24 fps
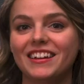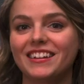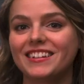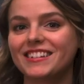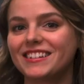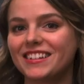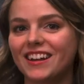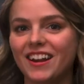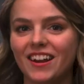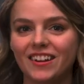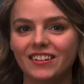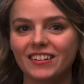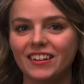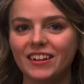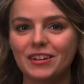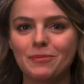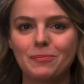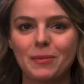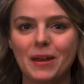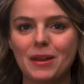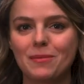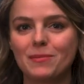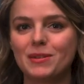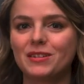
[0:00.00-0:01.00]
Is online
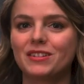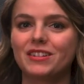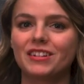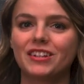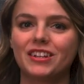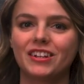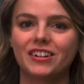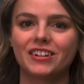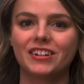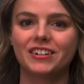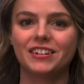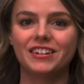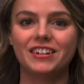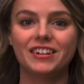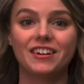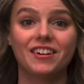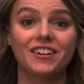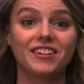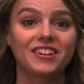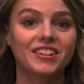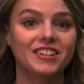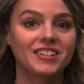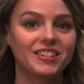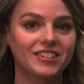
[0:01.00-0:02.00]
payment security
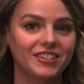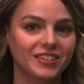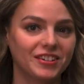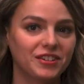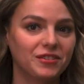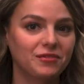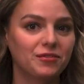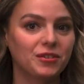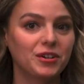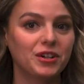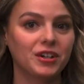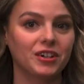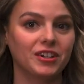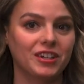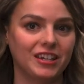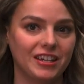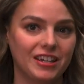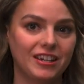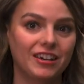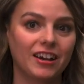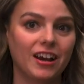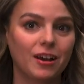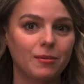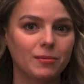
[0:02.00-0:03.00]
a concern for your
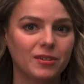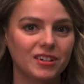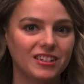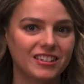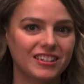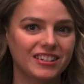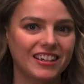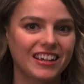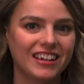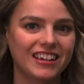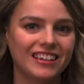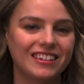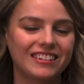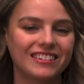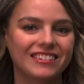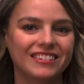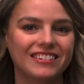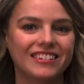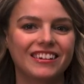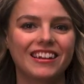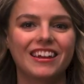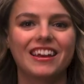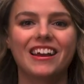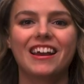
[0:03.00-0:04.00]
e commerce site?
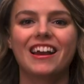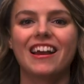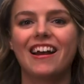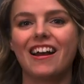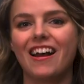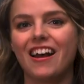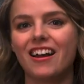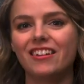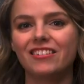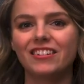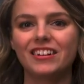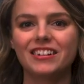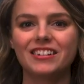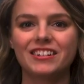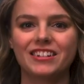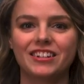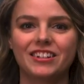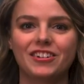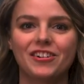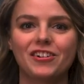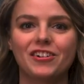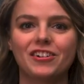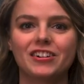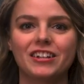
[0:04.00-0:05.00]
Online
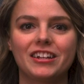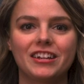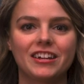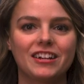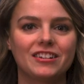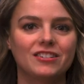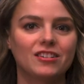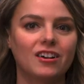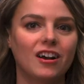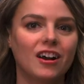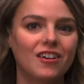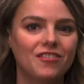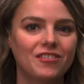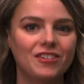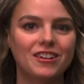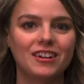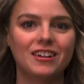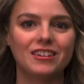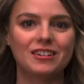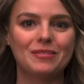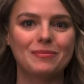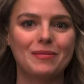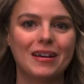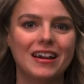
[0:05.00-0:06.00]
security is often
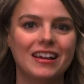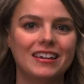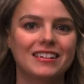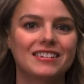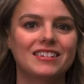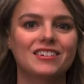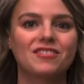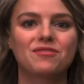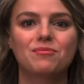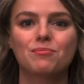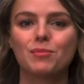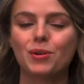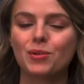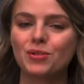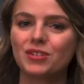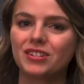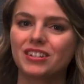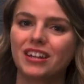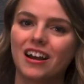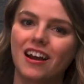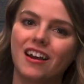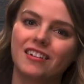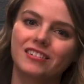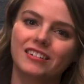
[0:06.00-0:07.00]
on the minds of
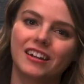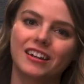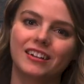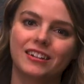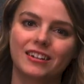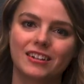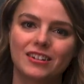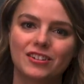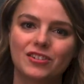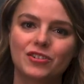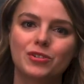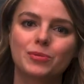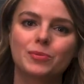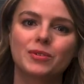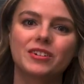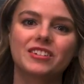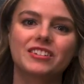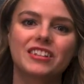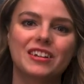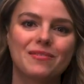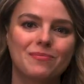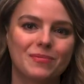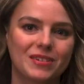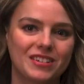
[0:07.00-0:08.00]
most online
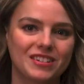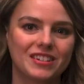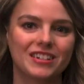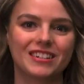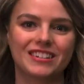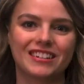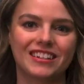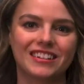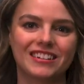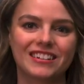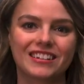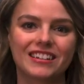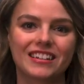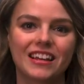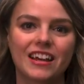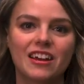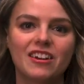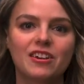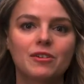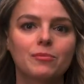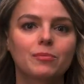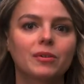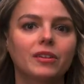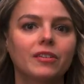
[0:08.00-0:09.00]
consumers and businesses,
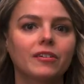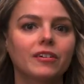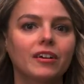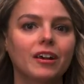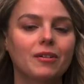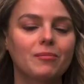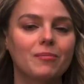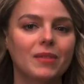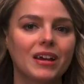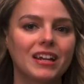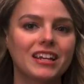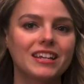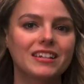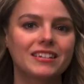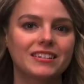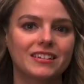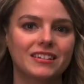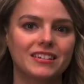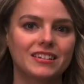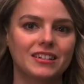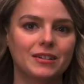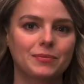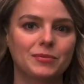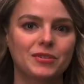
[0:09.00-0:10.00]
but there are many
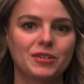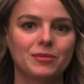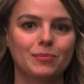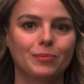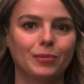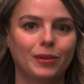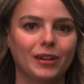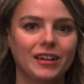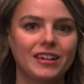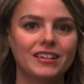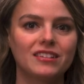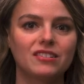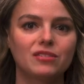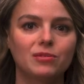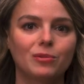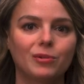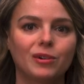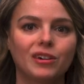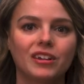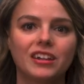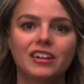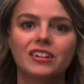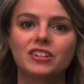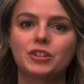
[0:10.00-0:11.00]
systems in place
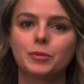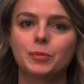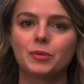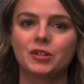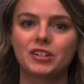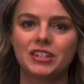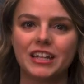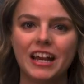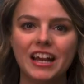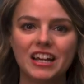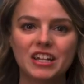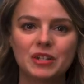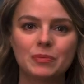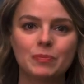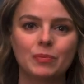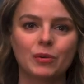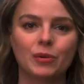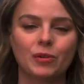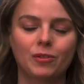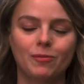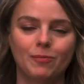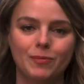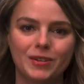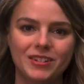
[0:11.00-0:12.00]
working to protect
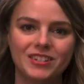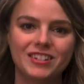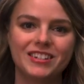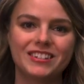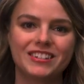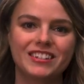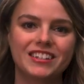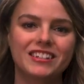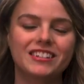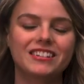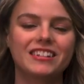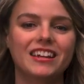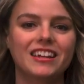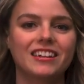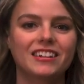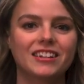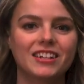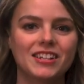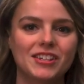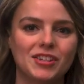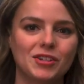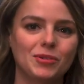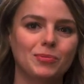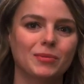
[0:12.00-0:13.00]
both businesses and
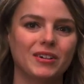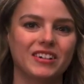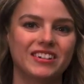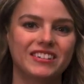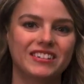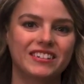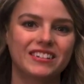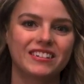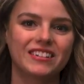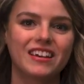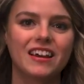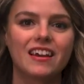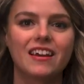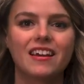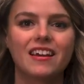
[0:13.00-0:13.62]
consumers.